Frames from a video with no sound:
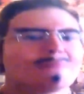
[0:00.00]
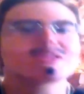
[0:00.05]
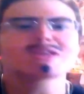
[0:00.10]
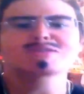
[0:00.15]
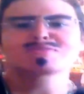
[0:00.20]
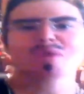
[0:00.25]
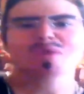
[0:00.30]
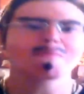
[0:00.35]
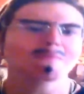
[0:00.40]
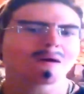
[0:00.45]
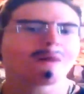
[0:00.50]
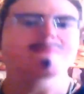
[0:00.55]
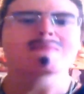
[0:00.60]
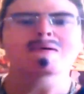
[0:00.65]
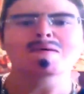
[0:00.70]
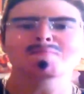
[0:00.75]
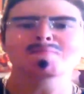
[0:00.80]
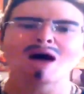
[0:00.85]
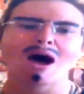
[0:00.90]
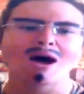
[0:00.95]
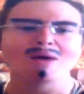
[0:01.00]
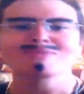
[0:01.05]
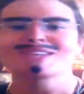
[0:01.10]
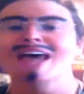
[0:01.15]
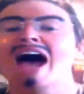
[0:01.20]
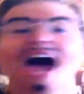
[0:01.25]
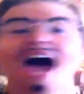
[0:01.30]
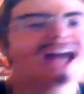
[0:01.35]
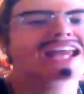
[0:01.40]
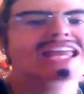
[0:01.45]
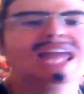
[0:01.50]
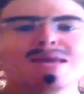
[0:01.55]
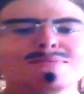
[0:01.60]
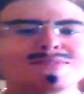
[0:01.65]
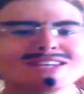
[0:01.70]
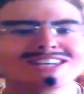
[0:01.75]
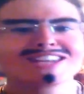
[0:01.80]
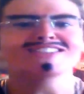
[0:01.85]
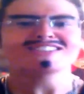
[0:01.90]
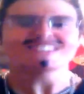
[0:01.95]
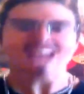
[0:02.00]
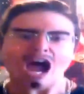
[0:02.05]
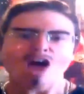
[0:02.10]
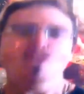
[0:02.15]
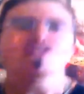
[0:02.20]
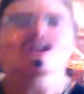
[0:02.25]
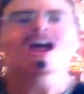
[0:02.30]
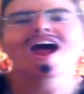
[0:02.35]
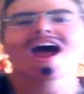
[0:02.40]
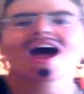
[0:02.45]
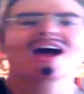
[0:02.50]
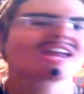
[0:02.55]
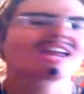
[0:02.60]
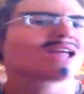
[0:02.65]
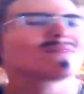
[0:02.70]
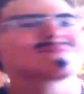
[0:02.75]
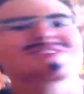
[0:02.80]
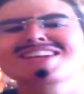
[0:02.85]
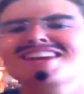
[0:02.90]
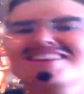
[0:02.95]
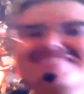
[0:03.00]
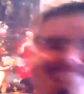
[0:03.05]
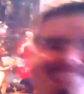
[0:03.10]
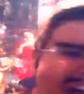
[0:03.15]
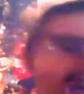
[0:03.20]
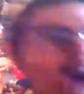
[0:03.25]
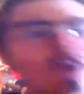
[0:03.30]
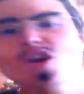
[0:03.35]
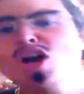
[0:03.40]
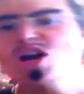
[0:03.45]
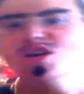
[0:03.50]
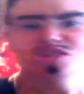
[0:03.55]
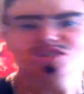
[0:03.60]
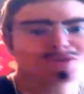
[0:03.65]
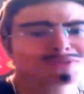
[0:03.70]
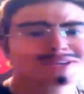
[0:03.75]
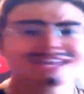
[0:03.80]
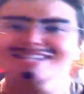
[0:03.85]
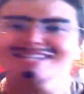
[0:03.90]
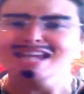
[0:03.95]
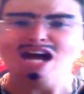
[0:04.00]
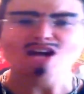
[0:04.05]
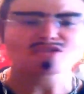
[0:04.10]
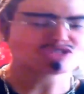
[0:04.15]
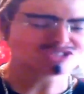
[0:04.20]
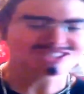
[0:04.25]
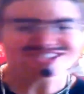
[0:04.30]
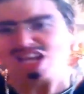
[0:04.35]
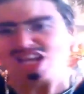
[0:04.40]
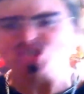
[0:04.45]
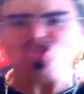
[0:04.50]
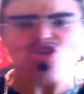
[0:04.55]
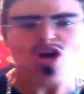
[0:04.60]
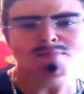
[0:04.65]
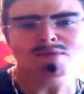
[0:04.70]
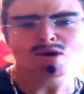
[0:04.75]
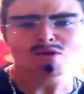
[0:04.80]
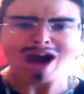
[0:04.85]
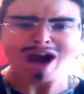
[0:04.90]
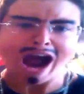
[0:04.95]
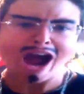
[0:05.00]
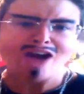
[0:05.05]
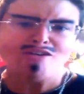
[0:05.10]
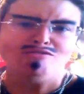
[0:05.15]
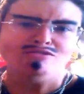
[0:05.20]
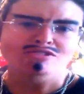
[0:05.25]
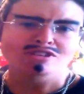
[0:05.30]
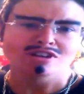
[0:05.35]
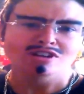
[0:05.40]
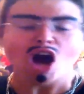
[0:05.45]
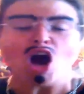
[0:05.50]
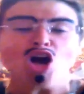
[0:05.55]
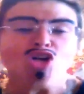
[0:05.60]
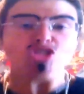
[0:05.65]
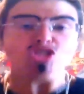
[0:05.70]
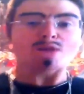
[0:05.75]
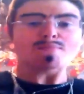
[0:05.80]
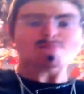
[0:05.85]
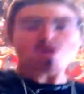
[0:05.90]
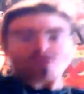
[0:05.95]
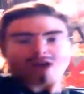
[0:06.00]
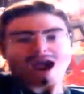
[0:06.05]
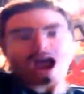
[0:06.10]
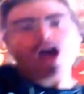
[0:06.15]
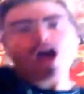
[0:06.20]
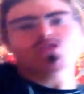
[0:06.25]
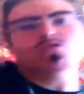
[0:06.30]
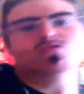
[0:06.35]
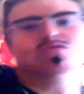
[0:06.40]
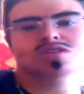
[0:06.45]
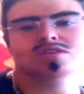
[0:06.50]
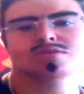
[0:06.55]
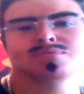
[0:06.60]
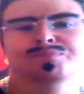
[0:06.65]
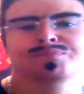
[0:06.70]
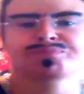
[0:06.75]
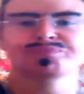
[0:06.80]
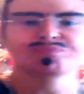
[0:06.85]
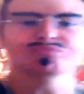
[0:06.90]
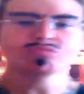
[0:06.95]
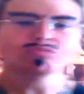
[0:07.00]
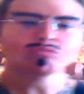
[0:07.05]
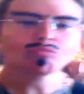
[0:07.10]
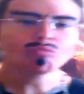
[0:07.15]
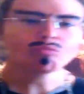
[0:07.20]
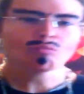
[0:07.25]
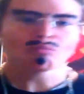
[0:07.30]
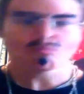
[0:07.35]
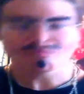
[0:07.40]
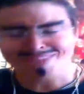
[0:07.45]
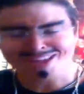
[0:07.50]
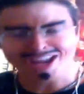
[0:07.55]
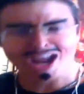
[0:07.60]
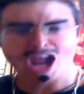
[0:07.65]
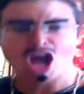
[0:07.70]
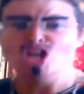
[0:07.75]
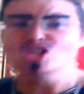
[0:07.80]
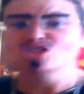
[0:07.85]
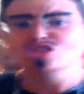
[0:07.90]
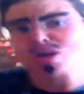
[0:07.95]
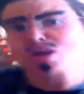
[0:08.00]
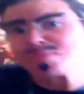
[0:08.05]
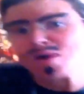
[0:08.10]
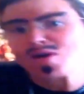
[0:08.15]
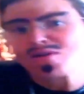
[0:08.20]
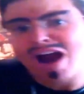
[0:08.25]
both of your videos so far. Like is like both of them are like both weeks are my like one of